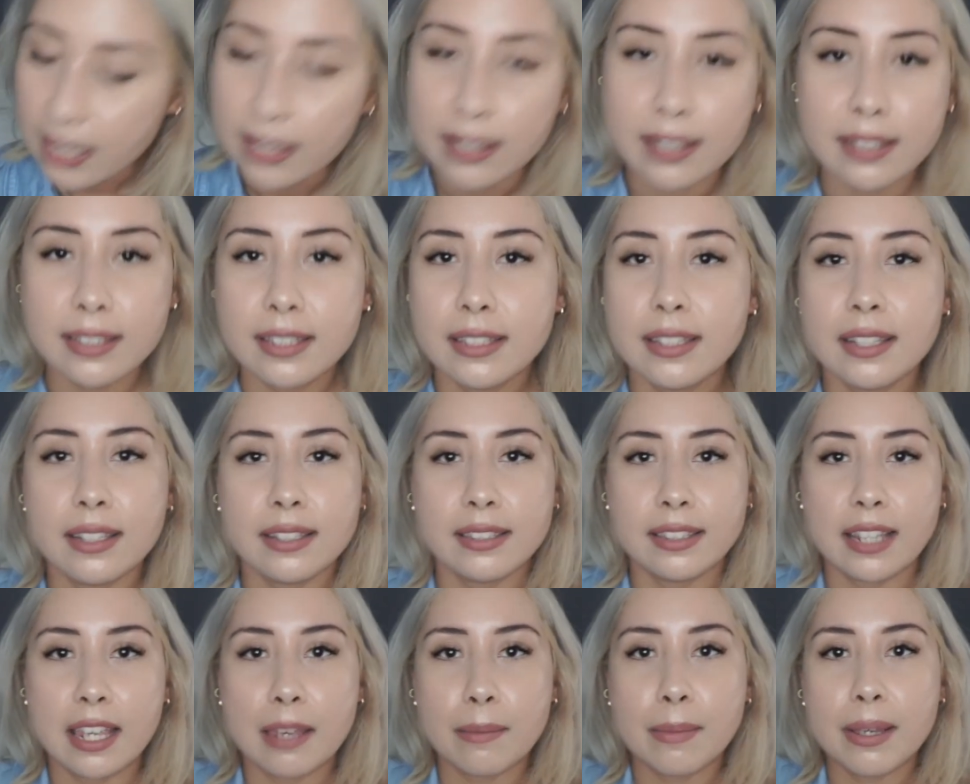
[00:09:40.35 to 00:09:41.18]
this is the
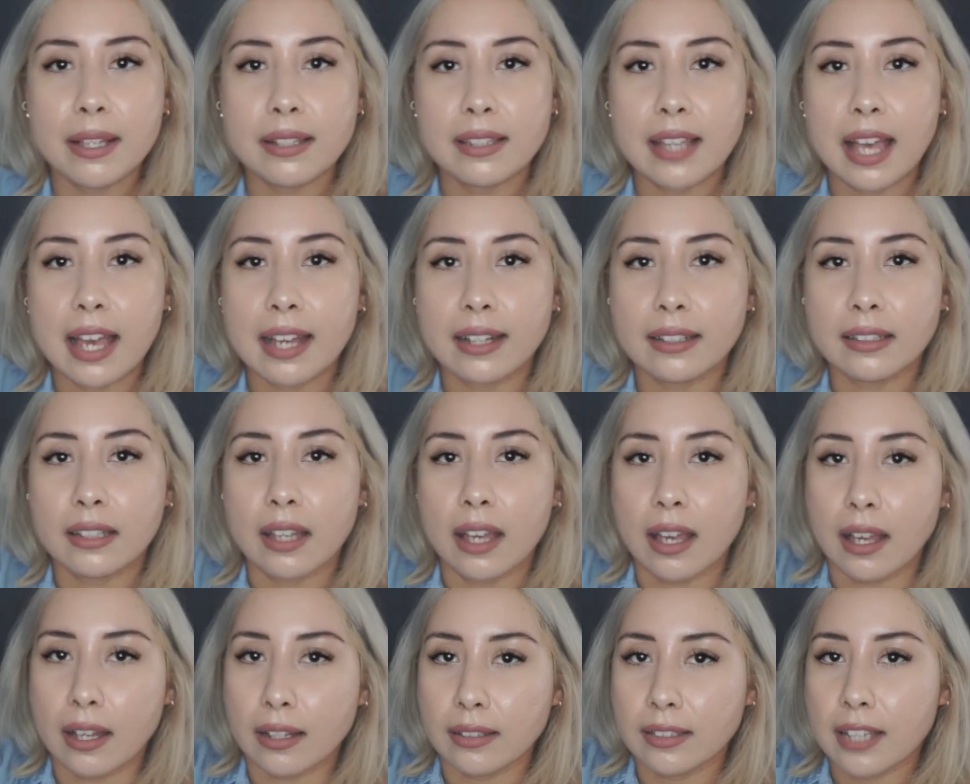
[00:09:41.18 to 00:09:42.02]
same exact
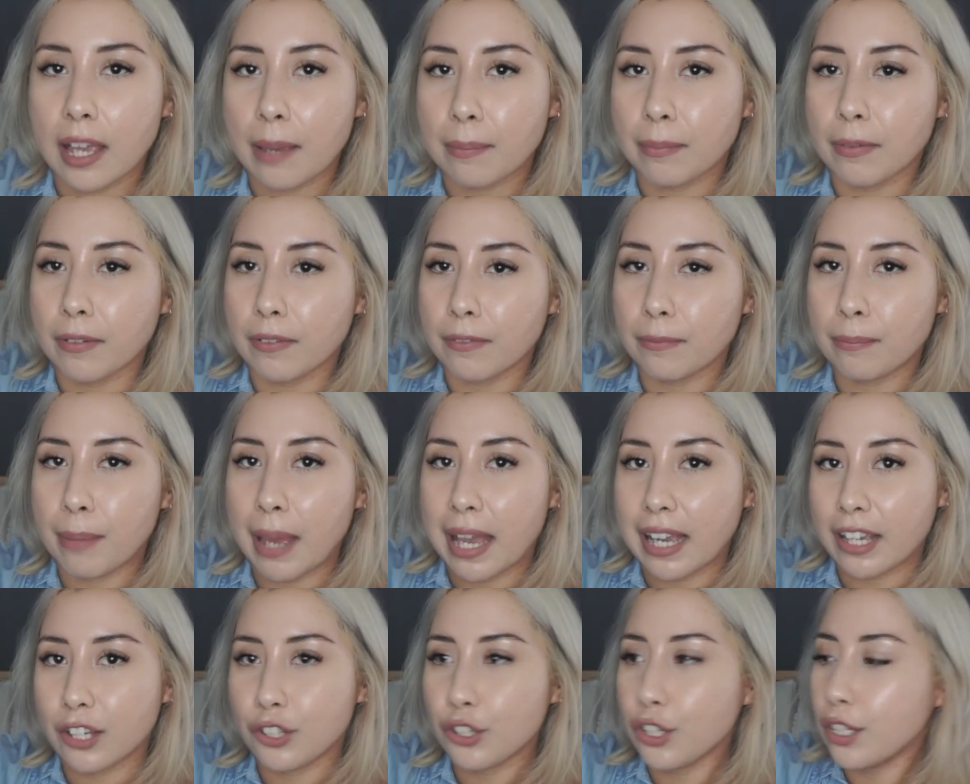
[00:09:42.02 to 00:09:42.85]
type of
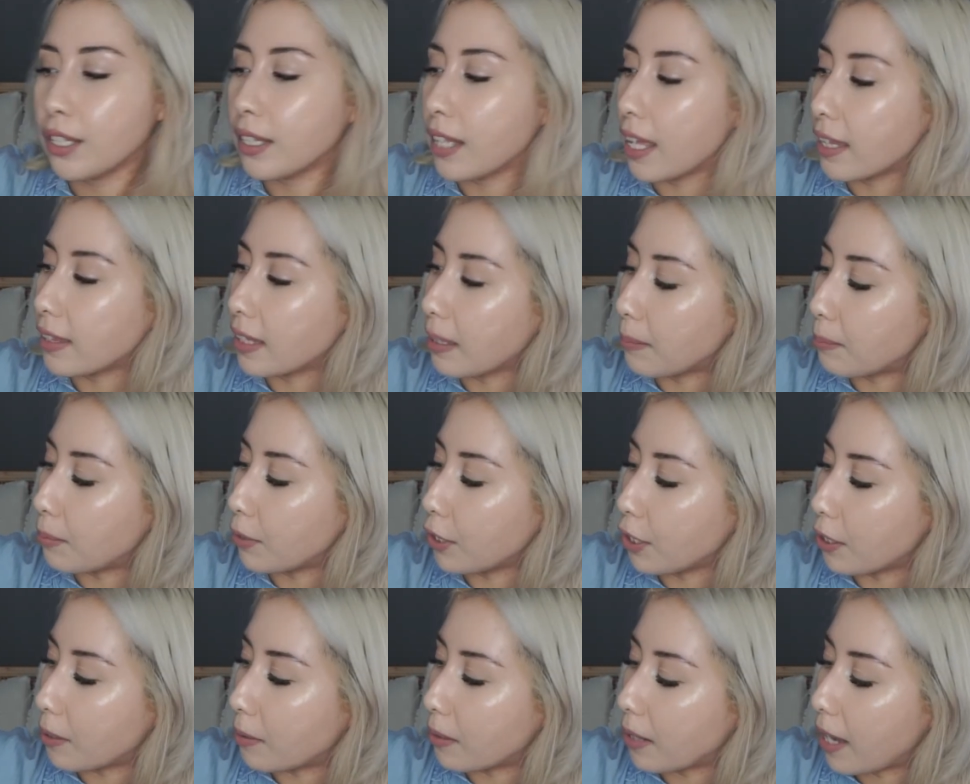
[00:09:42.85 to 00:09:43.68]
packaging that they
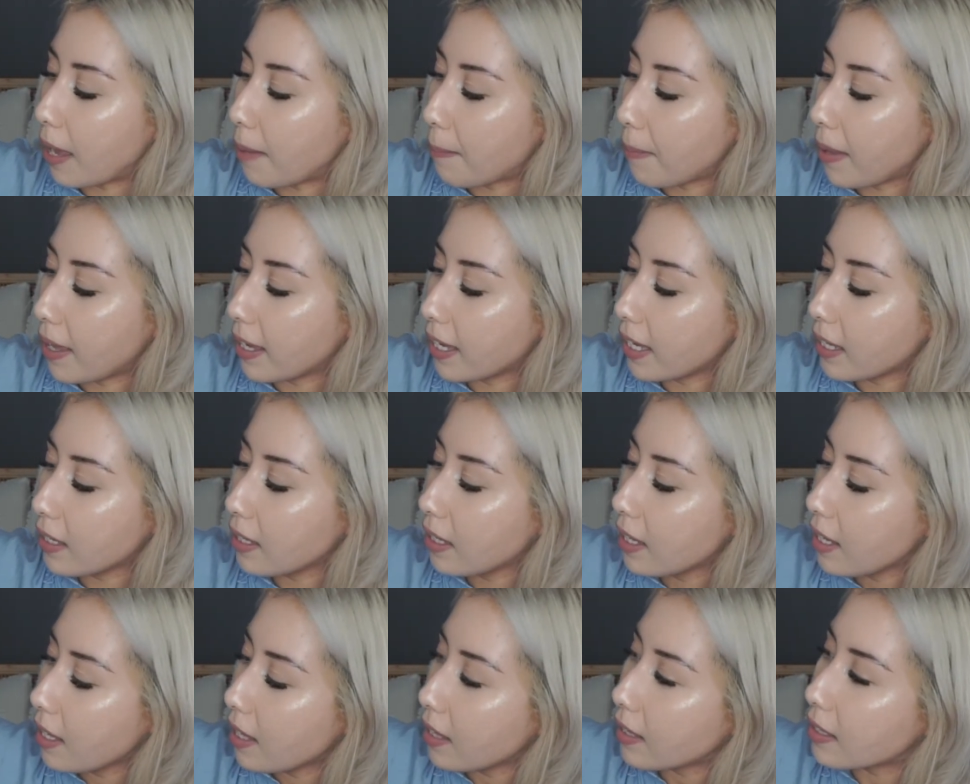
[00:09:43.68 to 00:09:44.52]
put your handbag in,
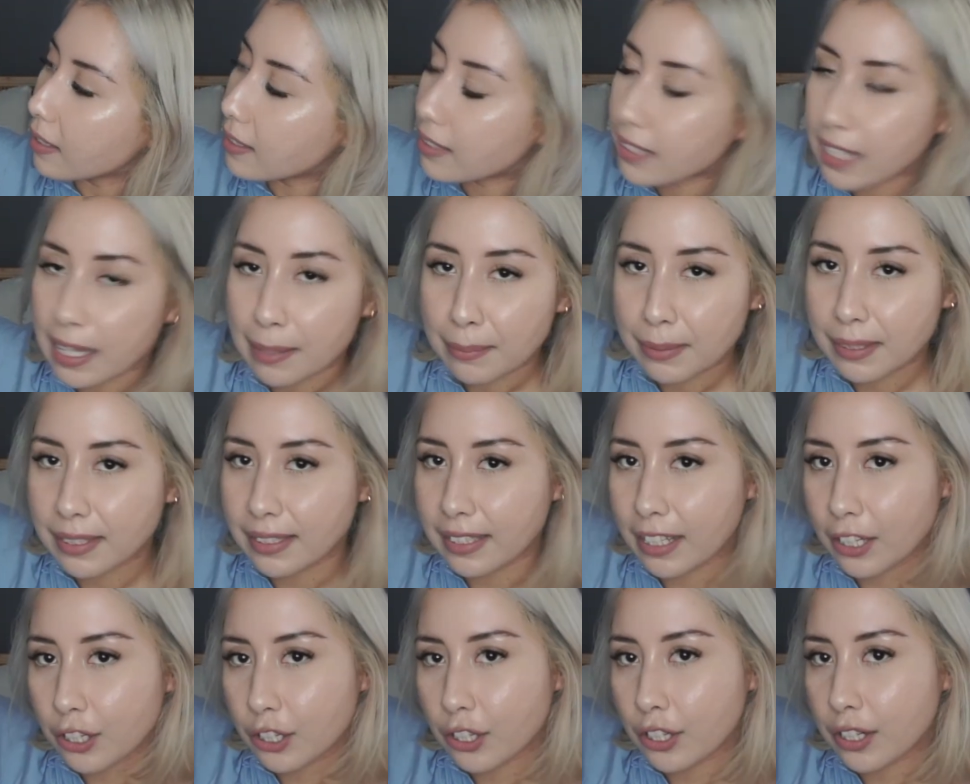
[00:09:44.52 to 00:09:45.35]
the same
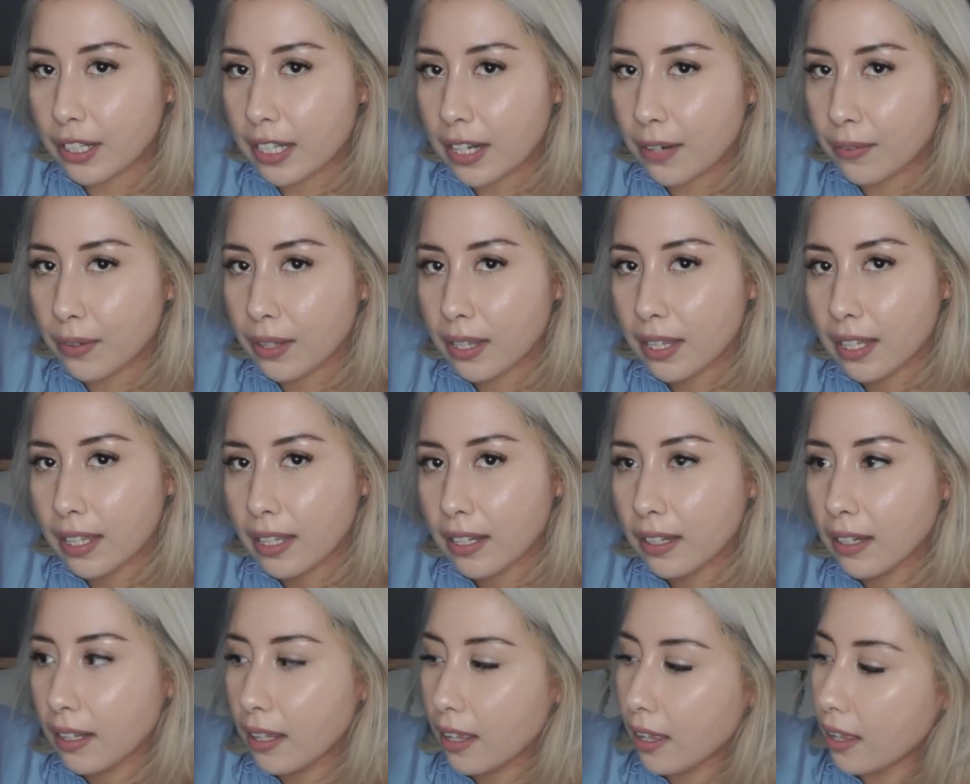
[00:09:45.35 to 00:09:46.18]
sticker and
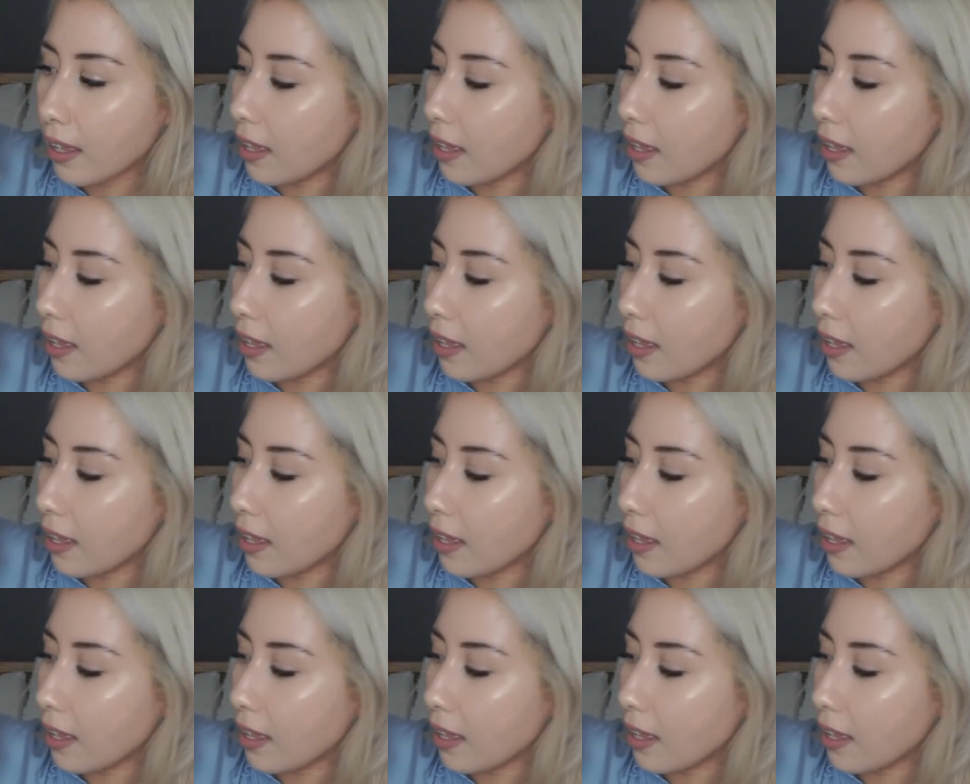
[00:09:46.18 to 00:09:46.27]
everything,